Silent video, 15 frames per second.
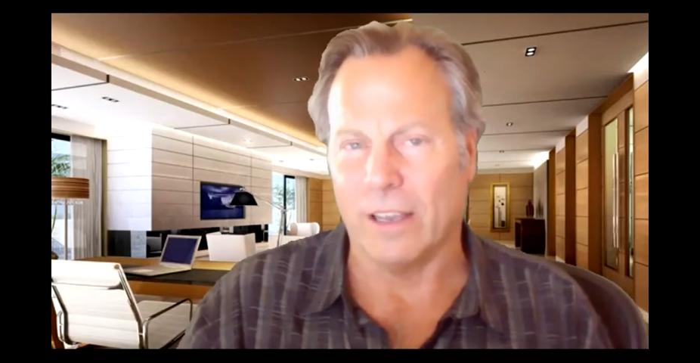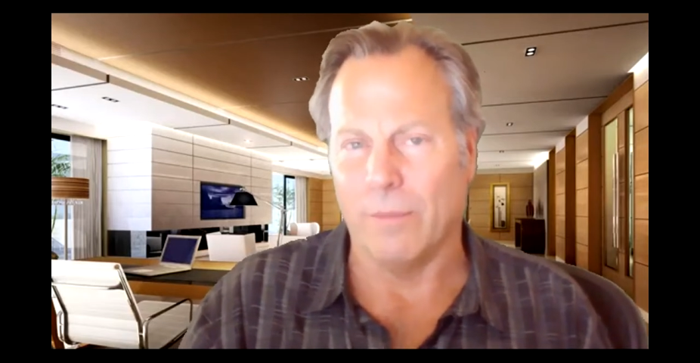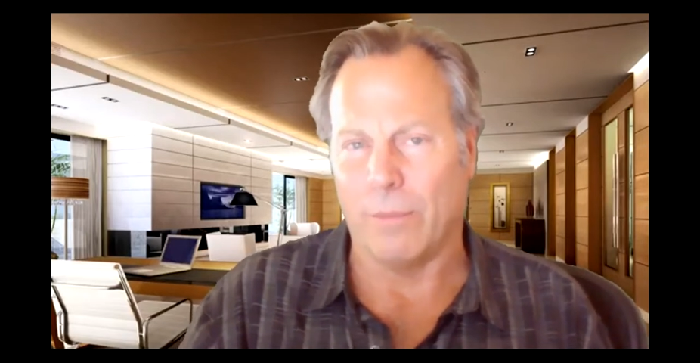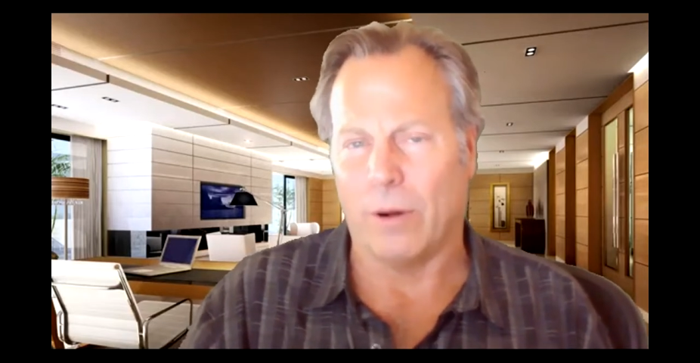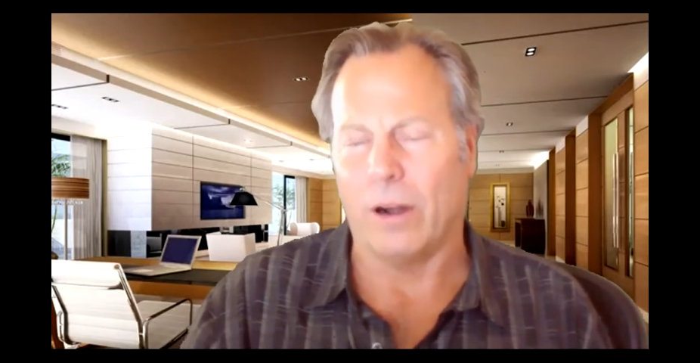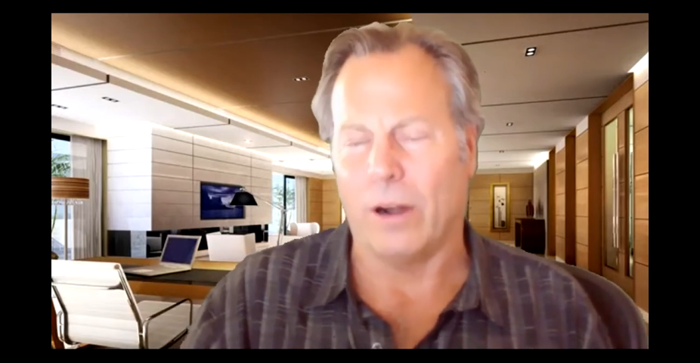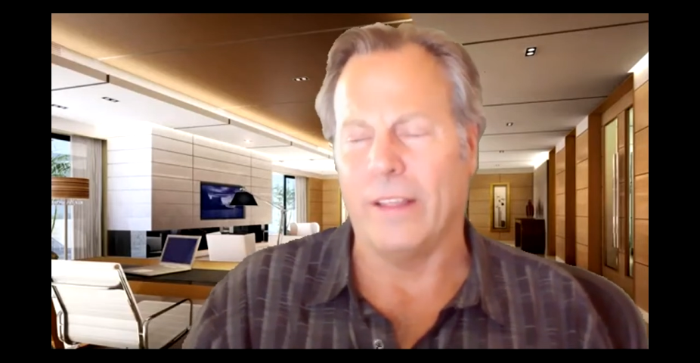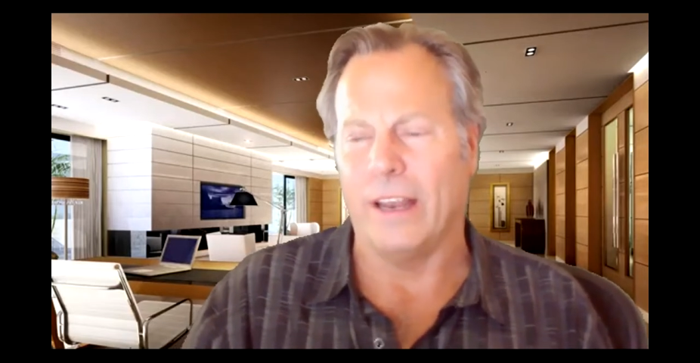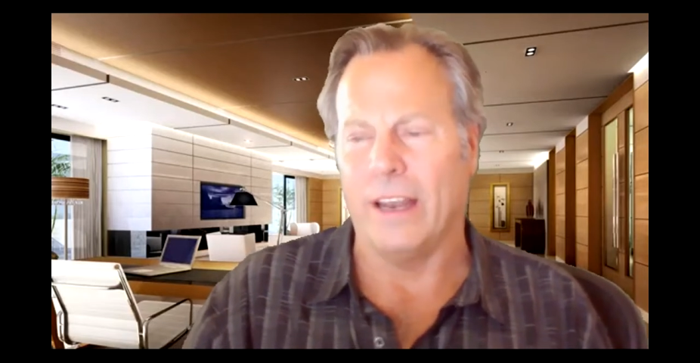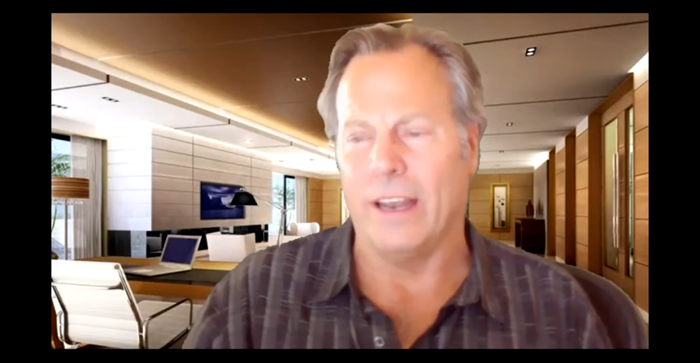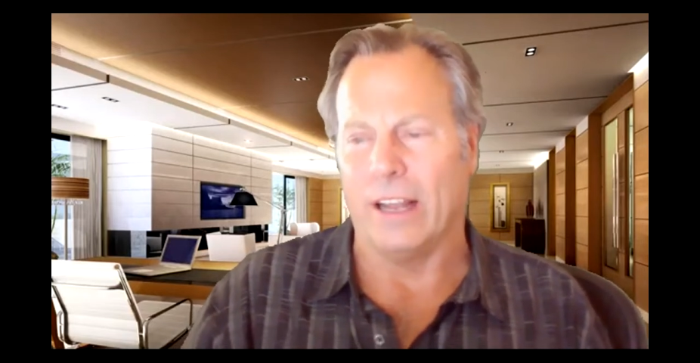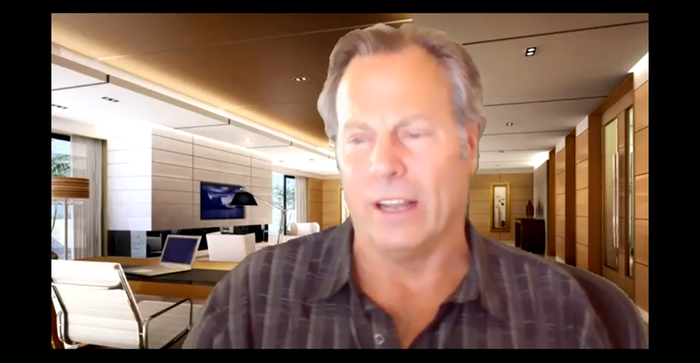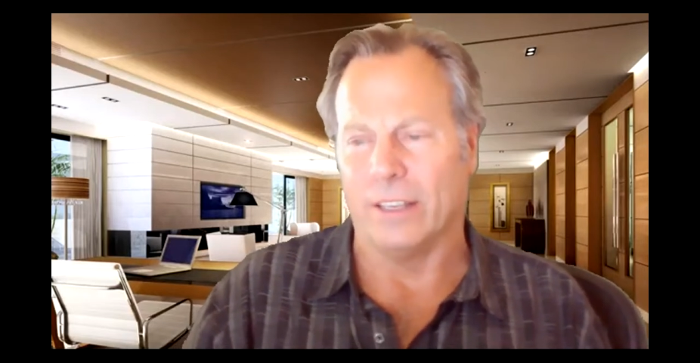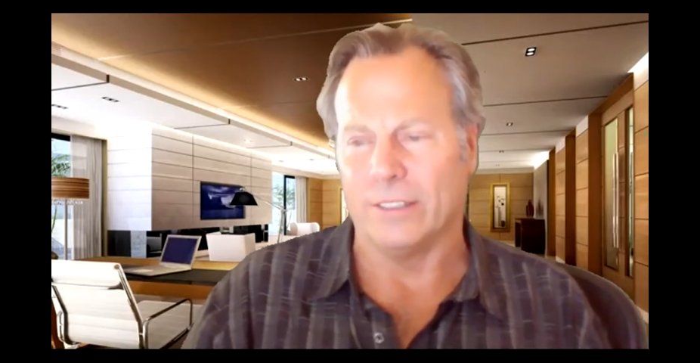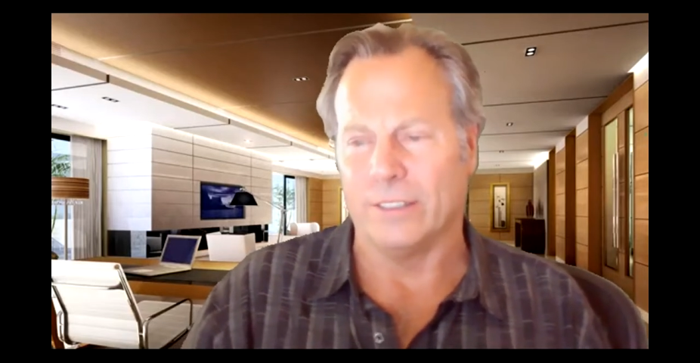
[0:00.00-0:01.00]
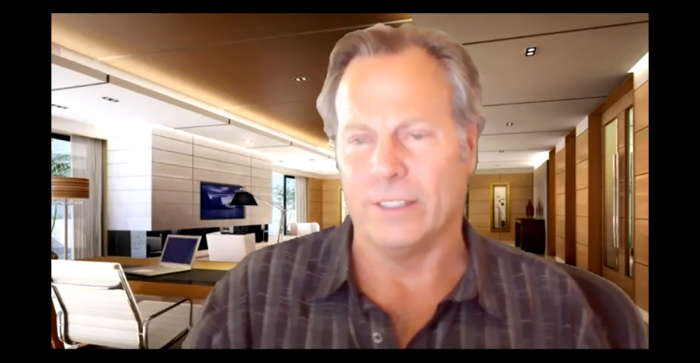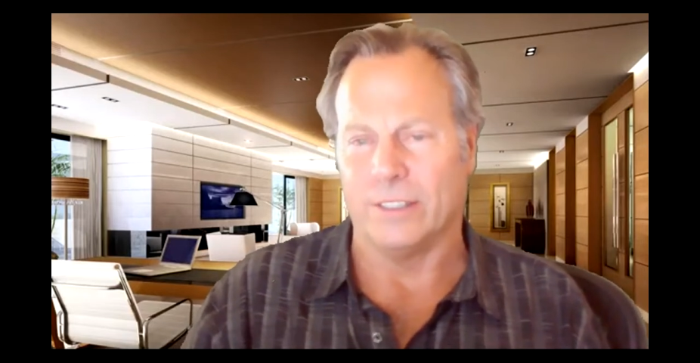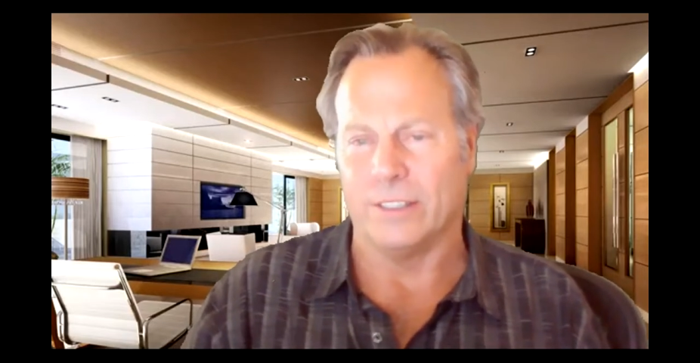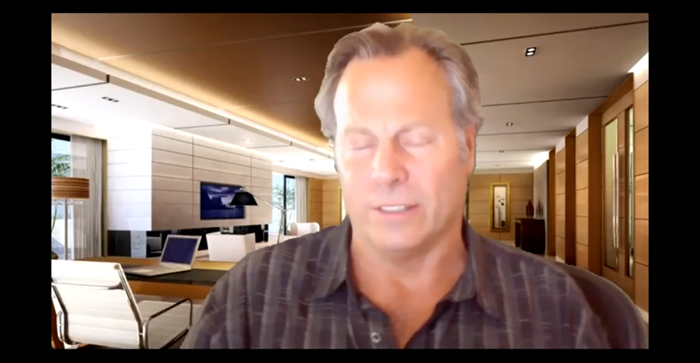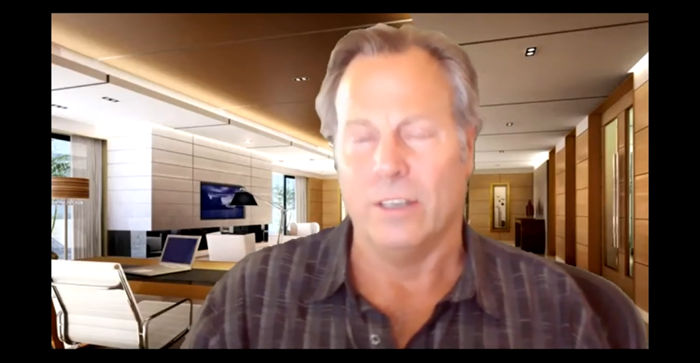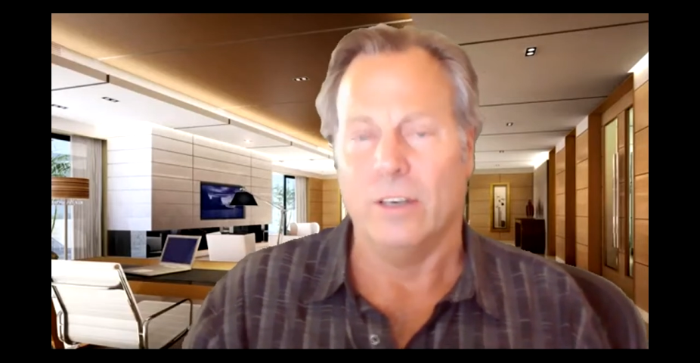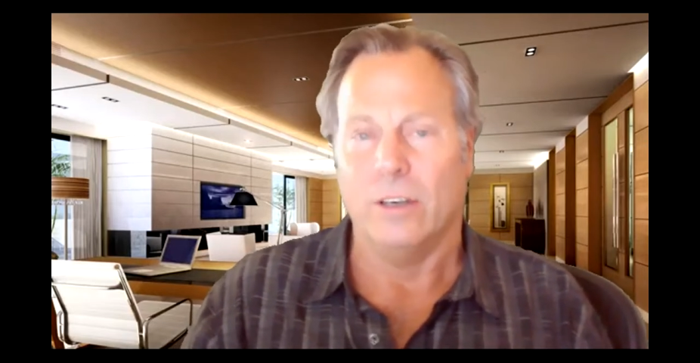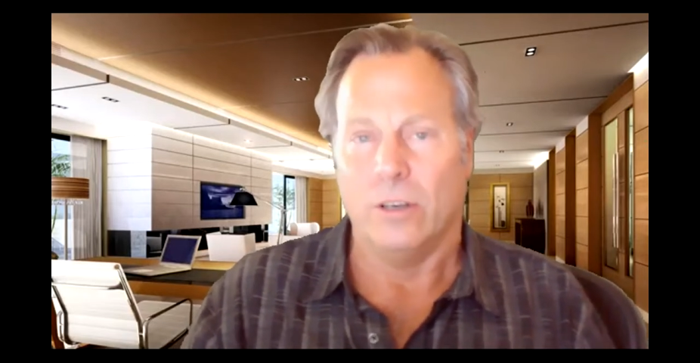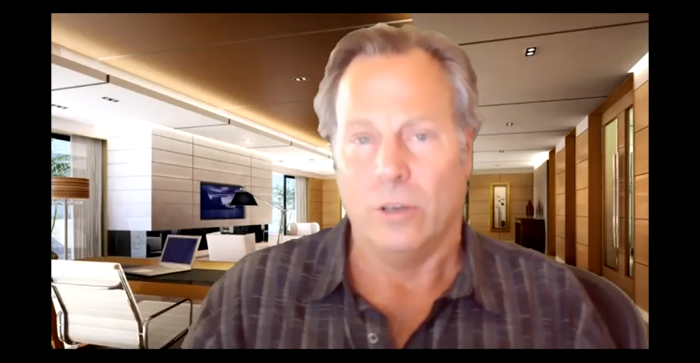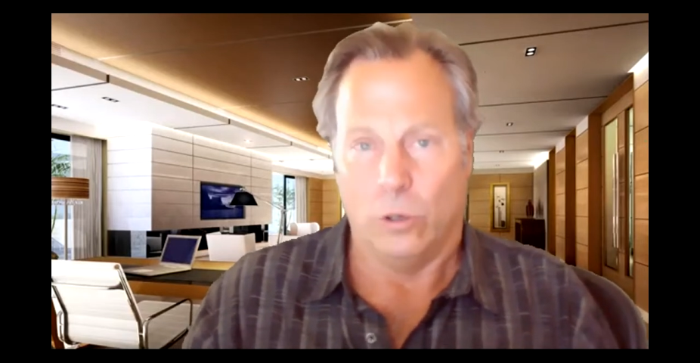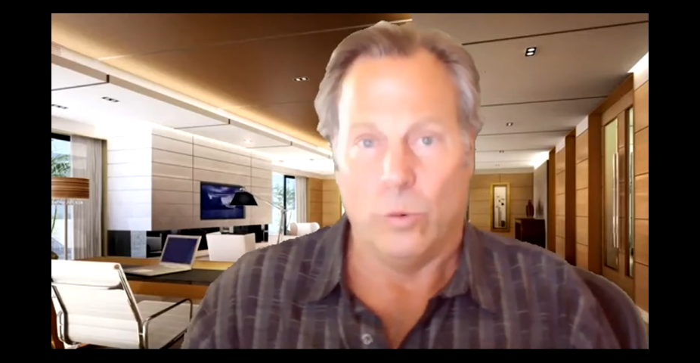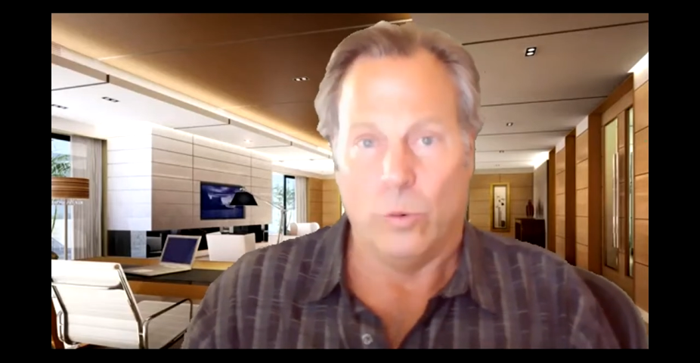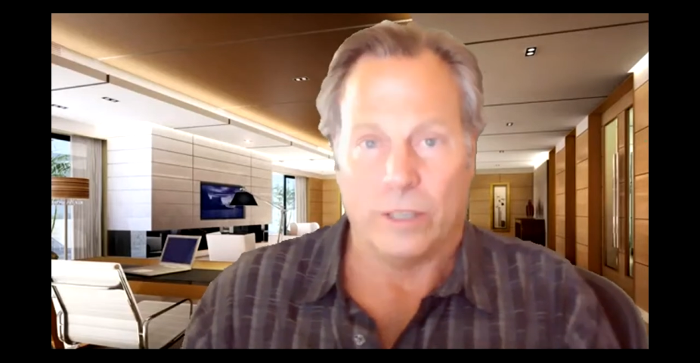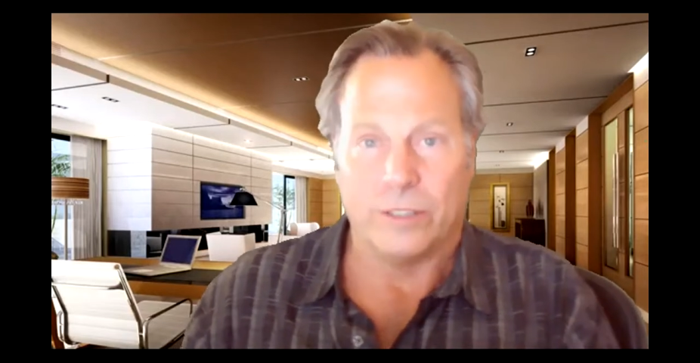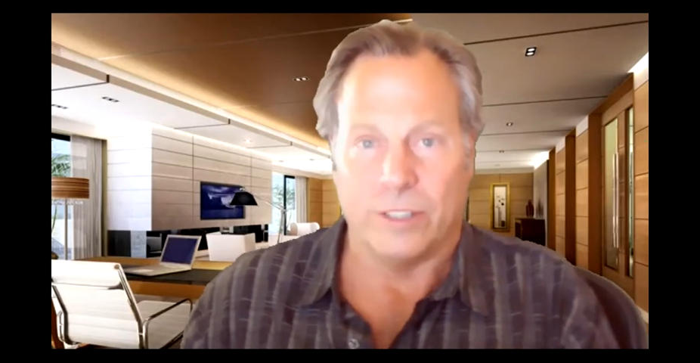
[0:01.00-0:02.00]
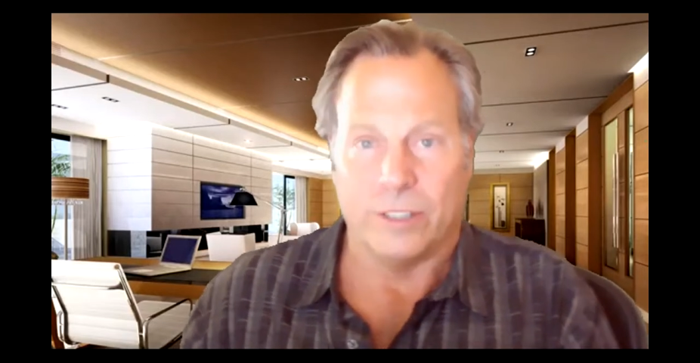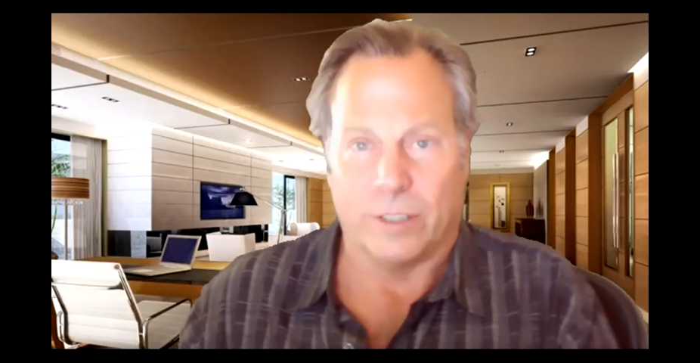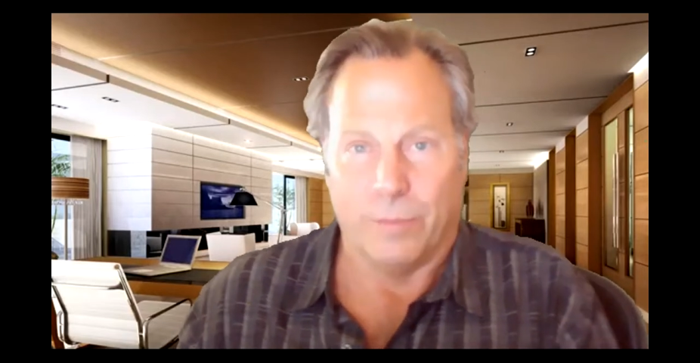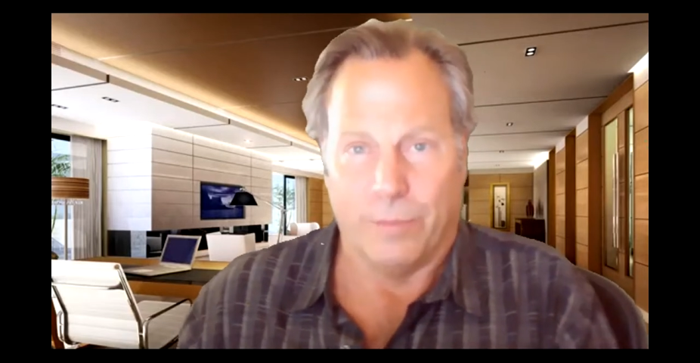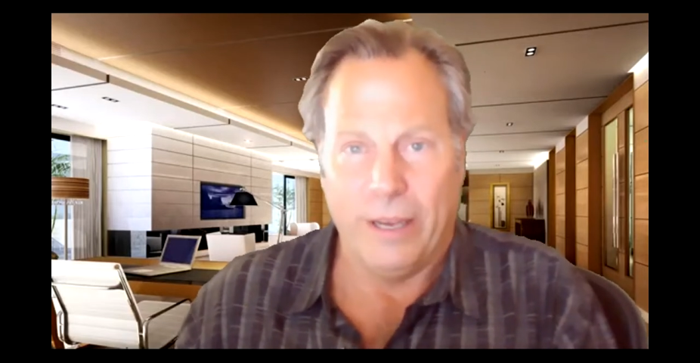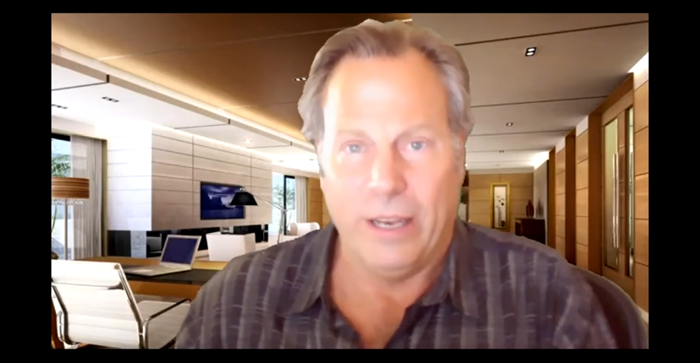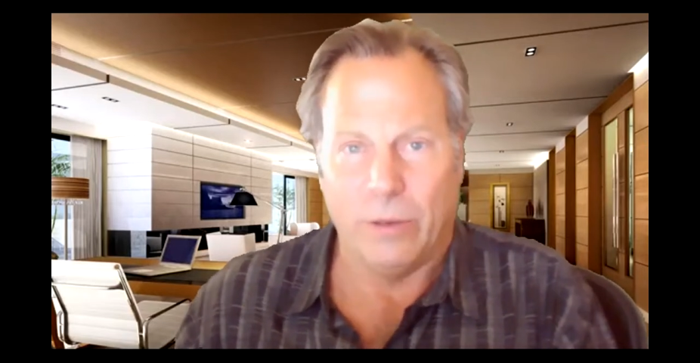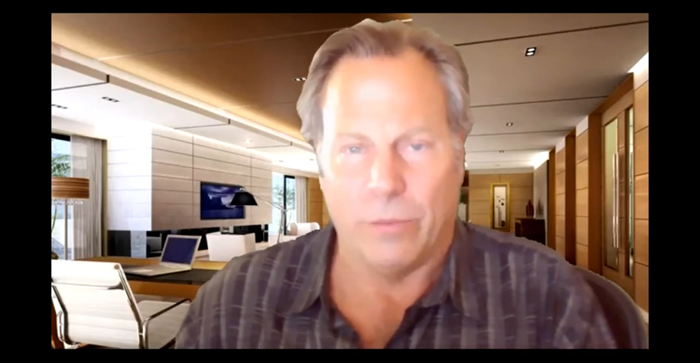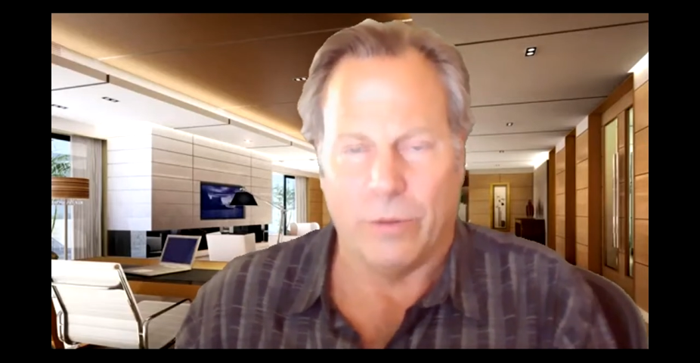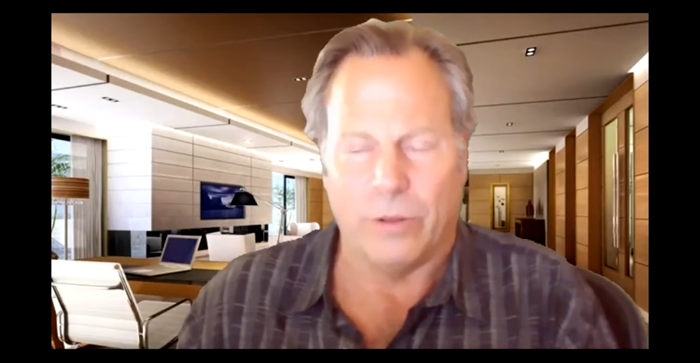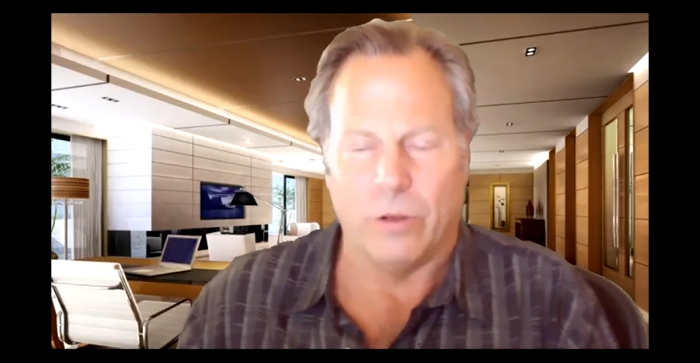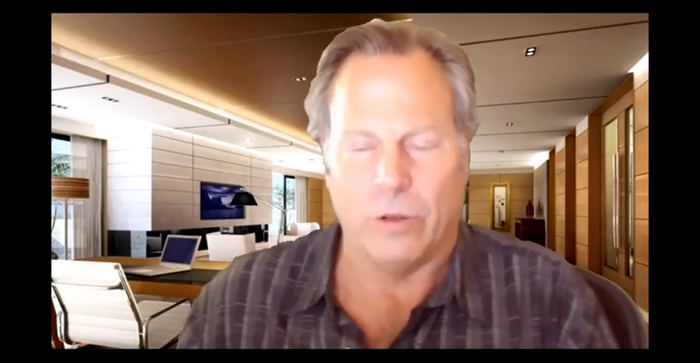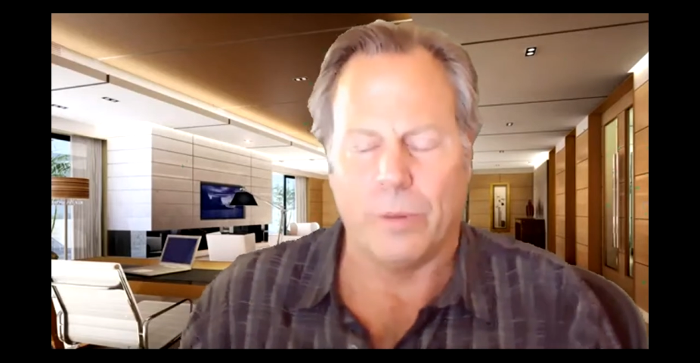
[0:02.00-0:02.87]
And part of that analysis is who else is competing with you.